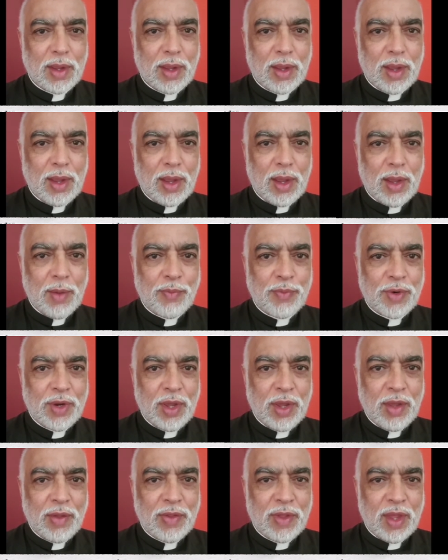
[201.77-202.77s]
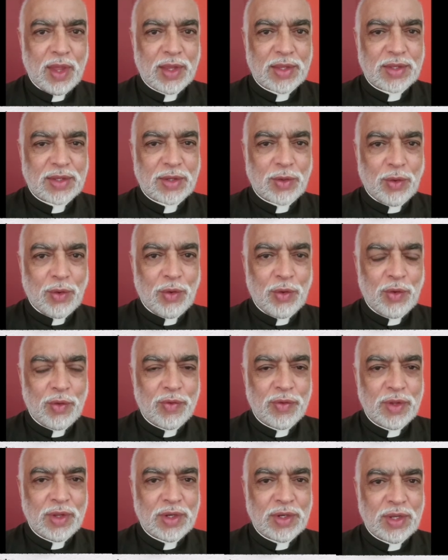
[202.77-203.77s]
I pray that all
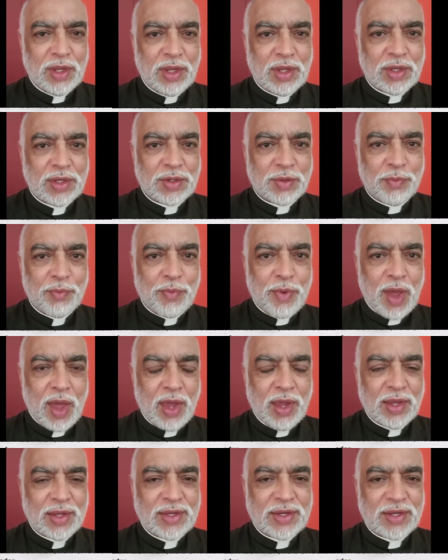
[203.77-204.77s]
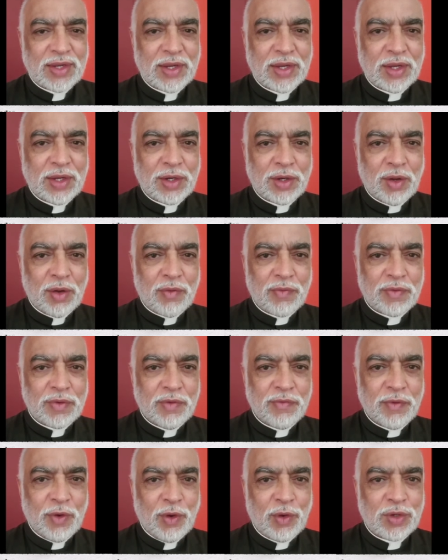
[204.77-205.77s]
the deeds of piety and of
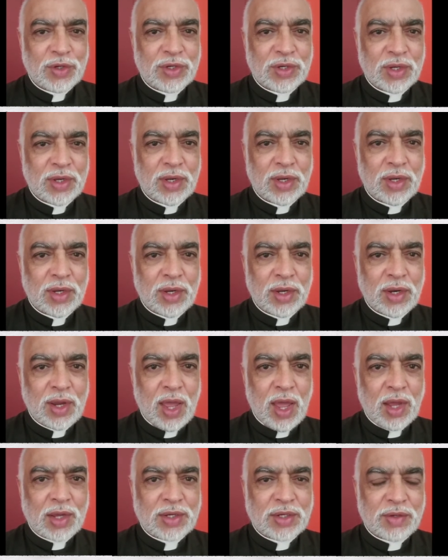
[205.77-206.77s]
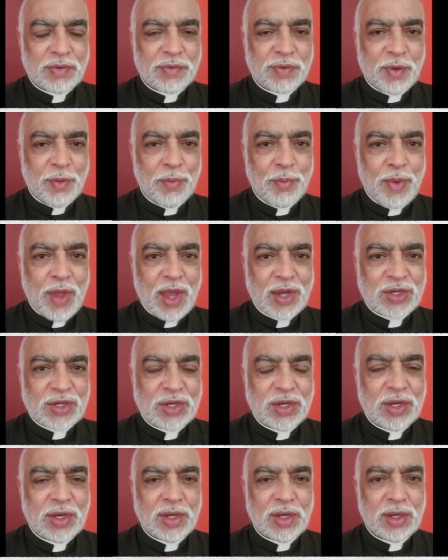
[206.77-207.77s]
devotion and acts of
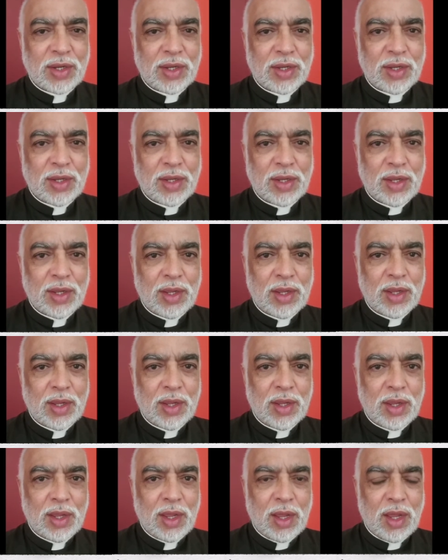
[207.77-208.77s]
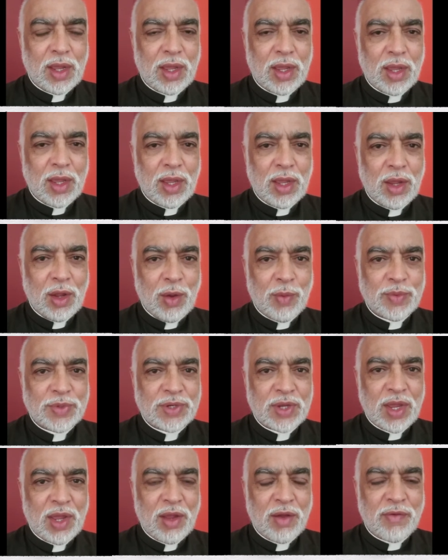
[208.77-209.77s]
compassion
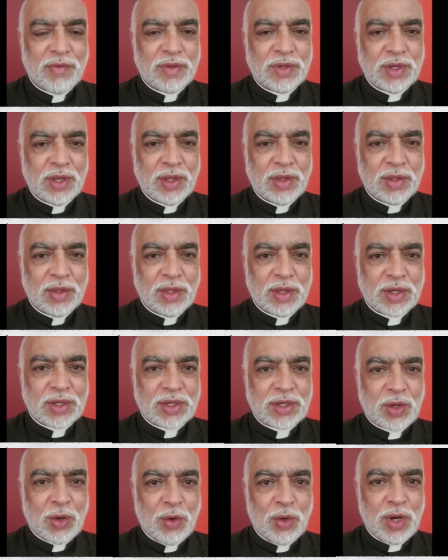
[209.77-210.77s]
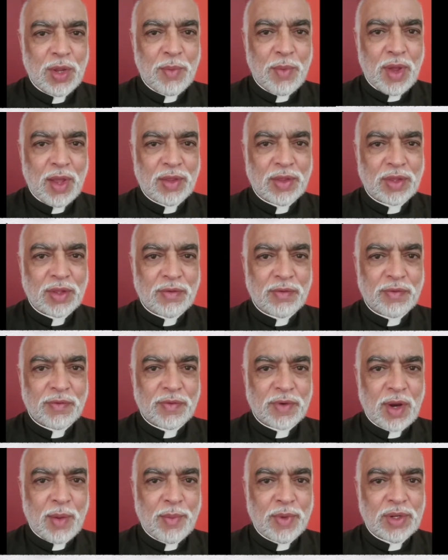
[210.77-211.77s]
observed in this holy month
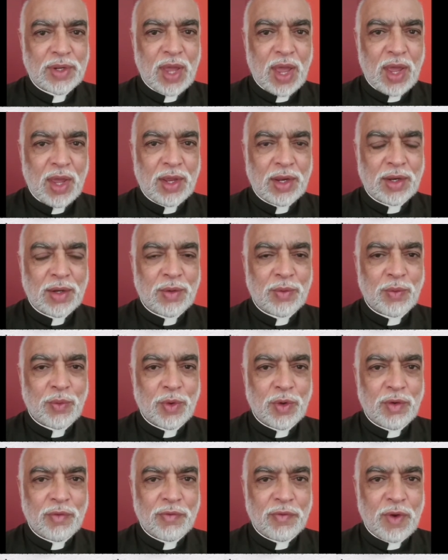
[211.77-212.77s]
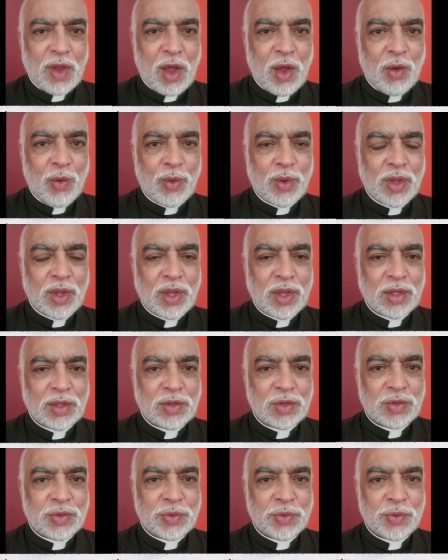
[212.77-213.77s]
of Ramadan will flower
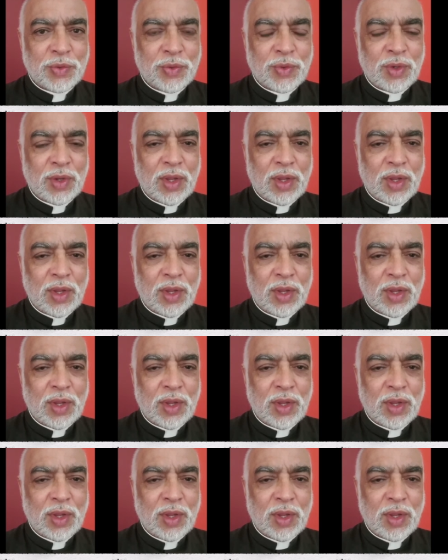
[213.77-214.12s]
into